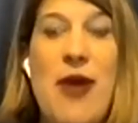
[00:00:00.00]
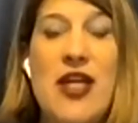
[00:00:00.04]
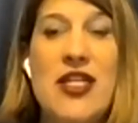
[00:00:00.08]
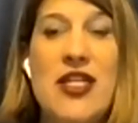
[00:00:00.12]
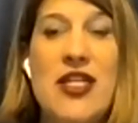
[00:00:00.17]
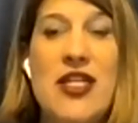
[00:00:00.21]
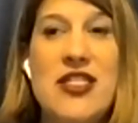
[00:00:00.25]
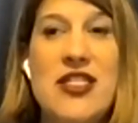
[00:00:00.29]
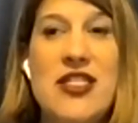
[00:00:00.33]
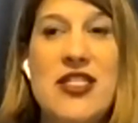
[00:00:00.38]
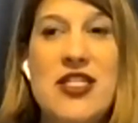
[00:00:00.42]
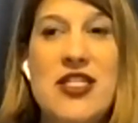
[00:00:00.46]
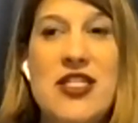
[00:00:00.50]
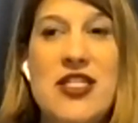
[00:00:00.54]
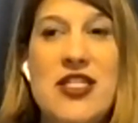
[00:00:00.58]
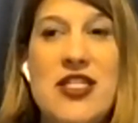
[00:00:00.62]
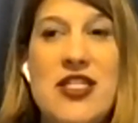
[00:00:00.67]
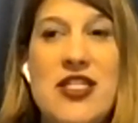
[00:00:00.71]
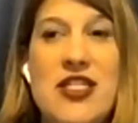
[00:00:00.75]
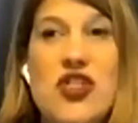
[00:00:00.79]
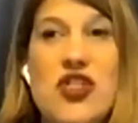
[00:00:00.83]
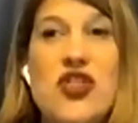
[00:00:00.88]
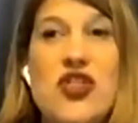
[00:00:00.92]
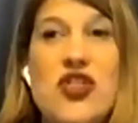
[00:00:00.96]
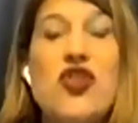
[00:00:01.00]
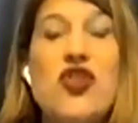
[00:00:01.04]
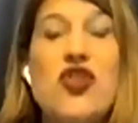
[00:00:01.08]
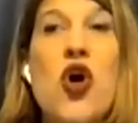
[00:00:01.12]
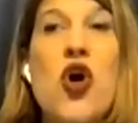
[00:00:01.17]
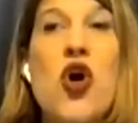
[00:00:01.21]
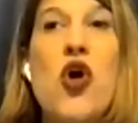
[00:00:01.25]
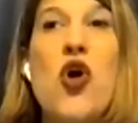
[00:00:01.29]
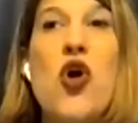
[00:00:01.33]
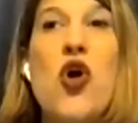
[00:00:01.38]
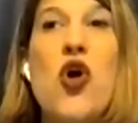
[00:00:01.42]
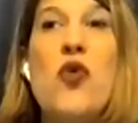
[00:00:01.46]
our bodies is
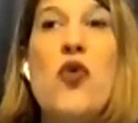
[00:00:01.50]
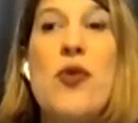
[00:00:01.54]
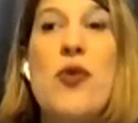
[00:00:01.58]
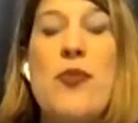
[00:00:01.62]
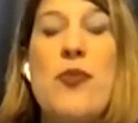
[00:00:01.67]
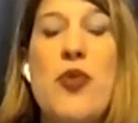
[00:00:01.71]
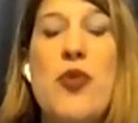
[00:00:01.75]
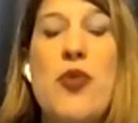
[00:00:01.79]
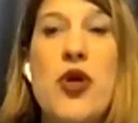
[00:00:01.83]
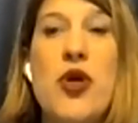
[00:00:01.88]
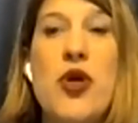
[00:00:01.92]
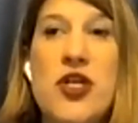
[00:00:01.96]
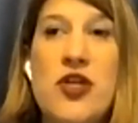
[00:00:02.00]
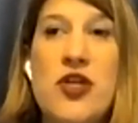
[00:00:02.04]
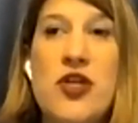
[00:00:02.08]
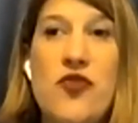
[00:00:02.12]
so important